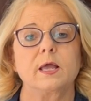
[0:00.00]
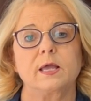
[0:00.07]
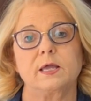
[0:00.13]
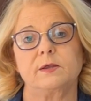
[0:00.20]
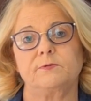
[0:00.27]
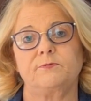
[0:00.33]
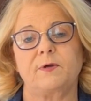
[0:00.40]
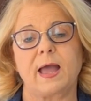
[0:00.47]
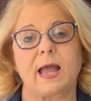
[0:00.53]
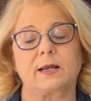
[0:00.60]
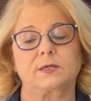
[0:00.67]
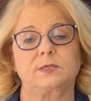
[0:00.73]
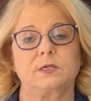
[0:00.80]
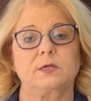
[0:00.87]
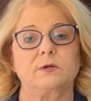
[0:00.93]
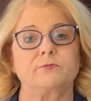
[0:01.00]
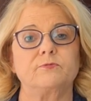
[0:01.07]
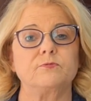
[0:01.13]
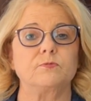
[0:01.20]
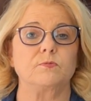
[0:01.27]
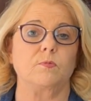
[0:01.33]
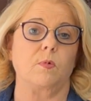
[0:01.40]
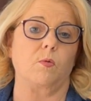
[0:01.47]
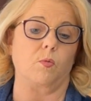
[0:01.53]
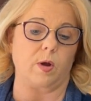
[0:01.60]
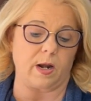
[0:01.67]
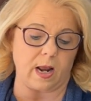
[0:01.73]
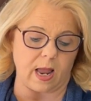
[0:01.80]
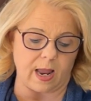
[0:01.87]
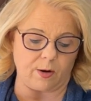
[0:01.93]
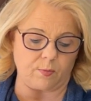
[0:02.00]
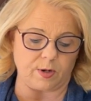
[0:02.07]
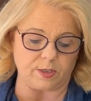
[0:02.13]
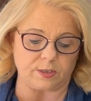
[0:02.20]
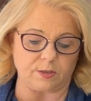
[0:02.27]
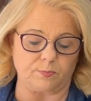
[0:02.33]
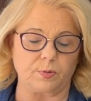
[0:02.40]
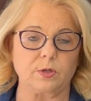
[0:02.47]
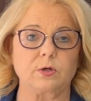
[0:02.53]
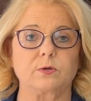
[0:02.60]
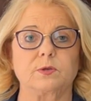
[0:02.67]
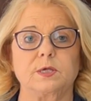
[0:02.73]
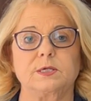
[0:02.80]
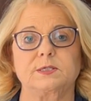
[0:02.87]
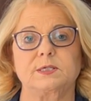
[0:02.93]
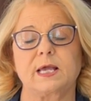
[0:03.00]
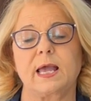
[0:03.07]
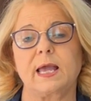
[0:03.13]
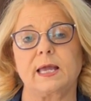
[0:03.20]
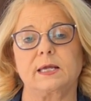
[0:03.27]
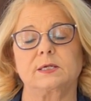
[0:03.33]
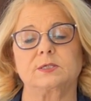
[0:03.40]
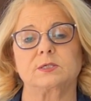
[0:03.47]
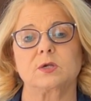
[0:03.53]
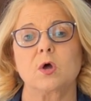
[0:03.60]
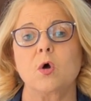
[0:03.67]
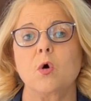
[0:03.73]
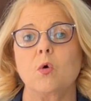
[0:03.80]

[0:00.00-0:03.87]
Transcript: In fact, when I went to peel these eggs,